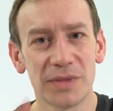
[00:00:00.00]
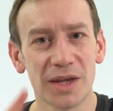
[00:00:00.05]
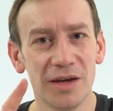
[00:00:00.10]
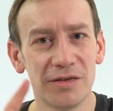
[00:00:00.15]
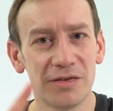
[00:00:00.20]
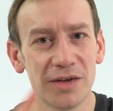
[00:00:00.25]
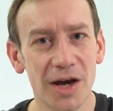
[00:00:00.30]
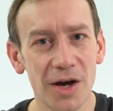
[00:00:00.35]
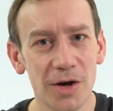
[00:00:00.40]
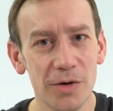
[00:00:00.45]

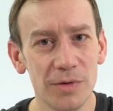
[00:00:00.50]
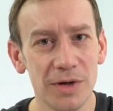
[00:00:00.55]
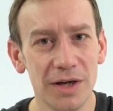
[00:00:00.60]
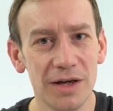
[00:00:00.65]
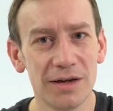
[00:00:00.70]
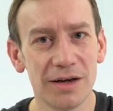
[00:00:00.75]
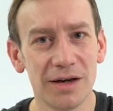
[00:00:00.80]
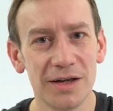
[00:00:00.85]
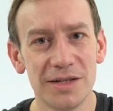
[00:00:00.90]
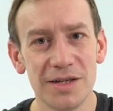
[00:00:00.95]
It's
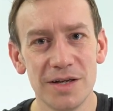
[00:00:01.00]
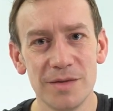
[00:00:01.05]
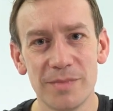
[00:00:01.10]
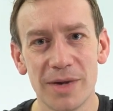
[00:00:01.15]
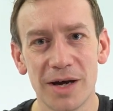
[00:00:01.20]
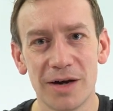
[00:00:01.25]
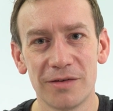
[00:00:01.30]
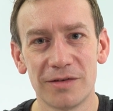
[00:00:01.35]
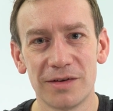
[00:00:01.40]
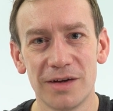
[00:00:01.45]
only
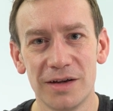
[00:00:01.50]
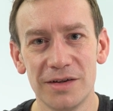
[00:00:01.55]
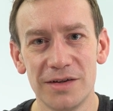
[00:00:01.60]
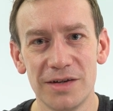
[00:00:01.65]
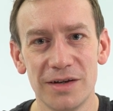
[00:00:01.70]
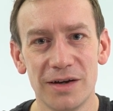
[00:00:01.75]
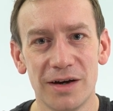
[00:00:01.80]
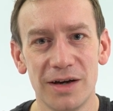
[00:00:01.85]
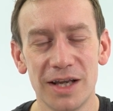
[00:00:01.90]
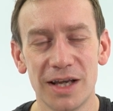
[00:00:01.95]

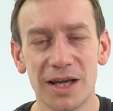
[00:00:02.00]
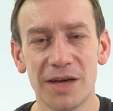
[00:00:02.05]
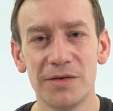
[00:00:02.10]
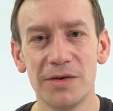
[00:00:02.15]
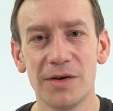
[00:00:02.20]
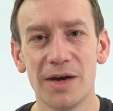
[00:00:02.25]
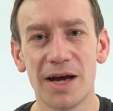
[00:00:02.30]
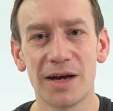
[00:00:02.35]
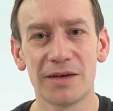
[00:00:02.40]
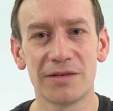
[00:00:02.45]
£19.99. It gives
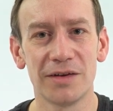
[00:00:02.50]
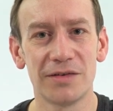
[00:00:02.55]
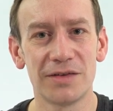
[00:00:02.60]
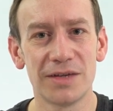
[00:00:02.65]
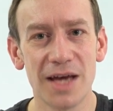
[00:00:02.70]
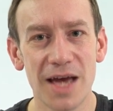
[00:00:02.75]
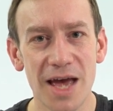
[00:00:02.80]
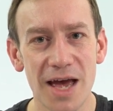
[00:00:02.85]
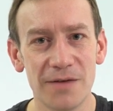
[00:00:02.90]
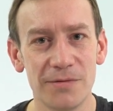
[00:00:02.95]
you access
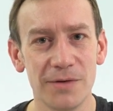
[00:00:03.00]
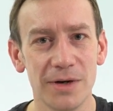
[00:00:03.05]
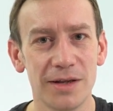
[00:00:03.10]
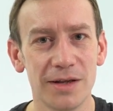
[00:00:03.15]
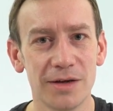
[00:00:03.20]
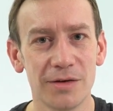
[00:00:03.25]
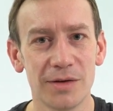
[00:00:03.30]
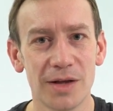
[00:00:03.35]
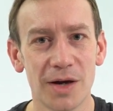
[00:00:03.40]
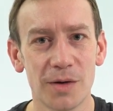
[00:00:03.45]
to
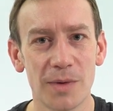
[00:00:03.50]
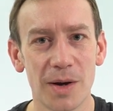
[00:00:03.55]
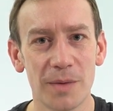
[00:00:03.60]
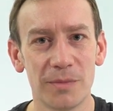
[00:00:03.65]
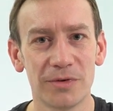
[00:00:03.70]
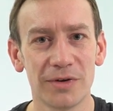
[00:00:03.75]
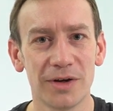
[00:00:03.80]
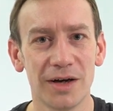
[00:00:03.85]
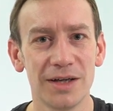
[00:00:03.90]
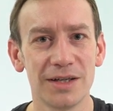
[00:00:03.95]
everything on that
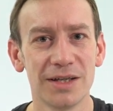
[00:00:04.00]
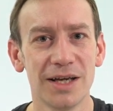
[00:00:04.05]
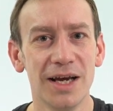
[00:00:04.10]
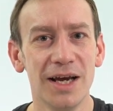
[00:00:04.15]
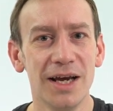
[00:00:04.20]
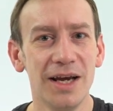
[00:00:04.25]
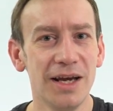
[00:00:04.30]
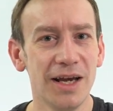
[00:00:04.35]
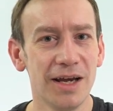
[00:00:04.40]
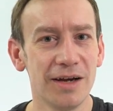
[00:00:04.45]
website,
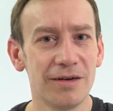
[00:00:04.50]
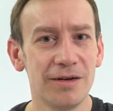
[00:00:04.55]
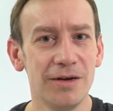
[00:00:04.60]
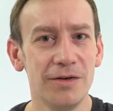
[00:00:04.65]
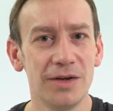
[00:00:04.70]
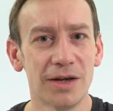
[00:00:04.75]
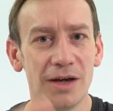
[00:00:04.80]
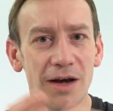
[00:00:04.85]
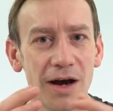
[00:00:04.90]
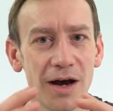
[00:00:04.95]

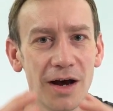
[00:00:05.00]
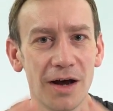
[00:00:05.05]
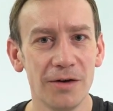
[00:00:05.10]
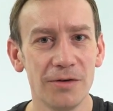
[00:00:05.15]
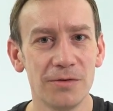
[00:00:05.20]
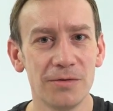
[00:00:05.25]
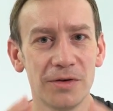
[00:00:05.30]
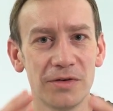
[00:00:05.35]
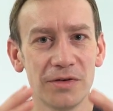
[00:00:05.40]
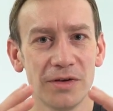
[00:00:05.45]
including
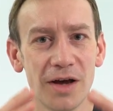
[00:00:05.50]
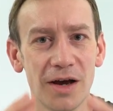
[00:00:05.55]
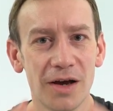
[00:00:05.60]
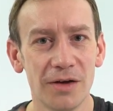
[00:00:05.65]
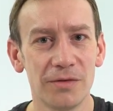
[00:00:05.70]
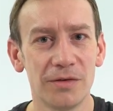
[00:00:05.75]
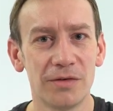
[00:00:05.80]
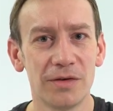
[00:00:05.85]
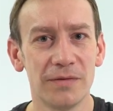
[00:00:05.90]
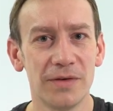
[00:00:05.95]
hundreds and
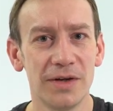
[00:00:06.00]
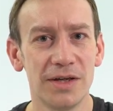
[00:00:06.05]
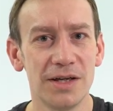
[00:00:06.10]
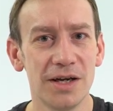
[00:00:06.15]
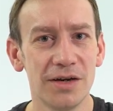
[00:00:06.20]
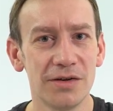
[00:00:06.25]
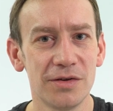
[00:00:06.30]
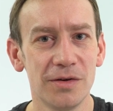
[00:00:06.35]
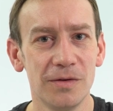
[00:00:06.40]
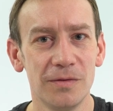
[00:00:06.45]
hundreds of
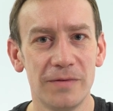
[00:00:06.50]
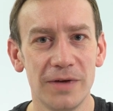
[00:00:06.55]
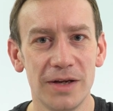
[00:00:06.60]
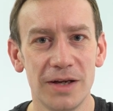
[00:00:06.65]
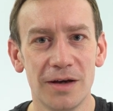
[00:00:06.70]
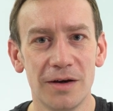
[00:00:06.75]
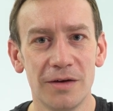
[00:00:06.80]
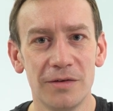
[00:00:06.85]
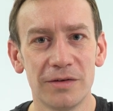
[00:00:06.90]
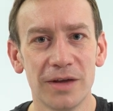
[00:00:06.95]
additional
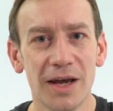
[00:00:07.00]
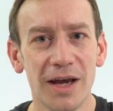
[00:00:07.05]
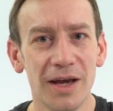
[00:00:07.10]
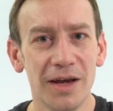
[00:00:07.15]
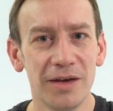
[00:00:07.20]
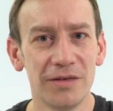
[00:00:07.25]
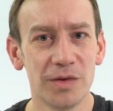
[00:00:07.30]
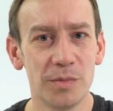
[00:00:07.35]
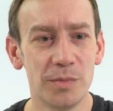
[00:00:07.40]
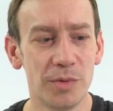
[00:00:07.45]
videos
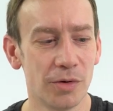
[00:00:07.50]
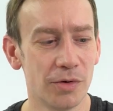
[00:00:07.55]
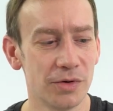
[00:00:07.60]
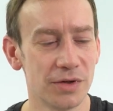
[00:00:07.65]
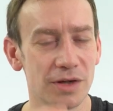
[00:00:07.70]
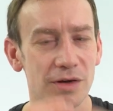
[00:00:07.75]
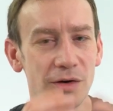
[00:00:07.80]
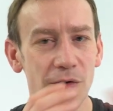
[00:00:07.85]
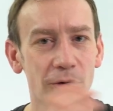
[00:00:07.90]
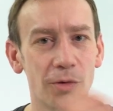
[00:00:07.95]

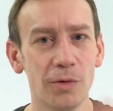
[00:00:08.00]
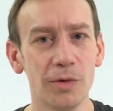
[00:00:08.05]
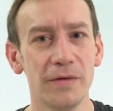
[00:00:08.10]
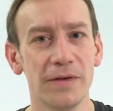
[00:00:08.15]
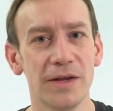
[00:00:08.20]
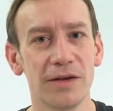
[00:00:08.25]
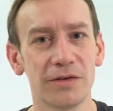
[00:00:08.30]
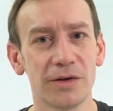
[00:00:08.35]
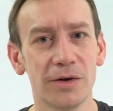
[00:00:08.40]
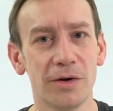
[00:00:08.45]
supporting all
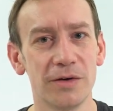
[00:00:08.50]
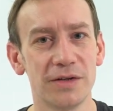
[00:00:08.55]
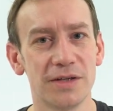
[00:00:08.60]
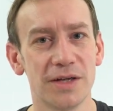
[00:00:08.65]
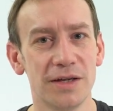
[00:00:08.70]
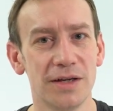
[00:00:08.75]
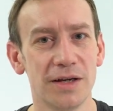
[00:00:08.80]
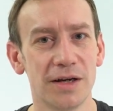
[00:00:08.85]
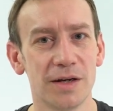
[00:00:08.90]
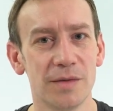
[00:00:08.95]
of this
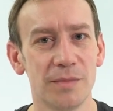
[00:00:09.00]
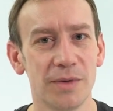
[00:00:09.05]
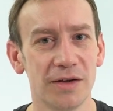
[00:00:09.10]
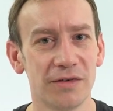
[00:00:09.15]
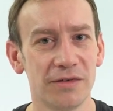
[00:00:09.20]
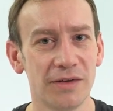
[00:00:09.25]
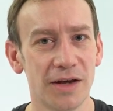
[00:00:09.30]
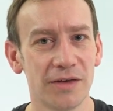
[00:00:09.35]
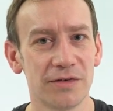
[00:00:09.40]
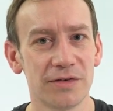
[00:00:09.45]
content you're going to be
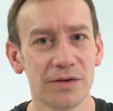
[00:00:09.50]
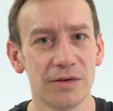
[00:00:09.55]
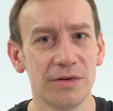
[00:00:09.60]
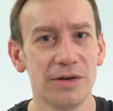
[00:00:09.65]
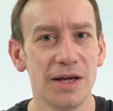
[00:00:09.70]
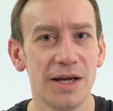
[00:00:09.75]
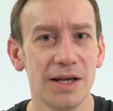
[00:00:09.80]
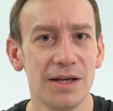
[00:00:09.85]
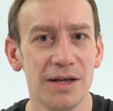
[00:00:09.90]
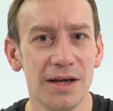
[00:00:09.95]
assessed
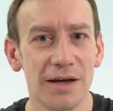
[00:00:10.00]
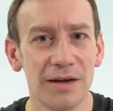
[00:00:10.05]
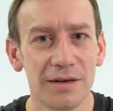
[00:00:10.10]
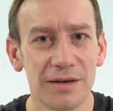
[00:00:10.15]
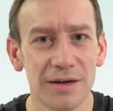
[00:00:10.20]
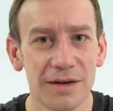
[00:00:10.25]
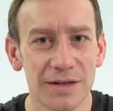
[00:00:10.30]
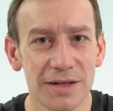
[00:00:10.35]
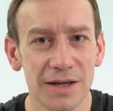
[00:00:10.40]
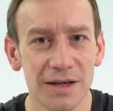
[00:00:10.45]
on in year
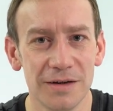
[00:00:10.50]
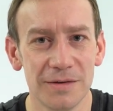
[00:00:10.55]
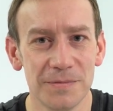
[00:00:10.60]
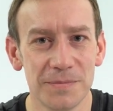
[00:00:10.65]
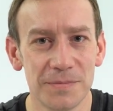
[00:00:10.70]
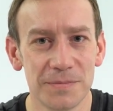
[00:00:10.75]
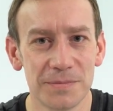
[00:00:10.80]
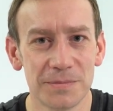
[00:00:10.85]
13.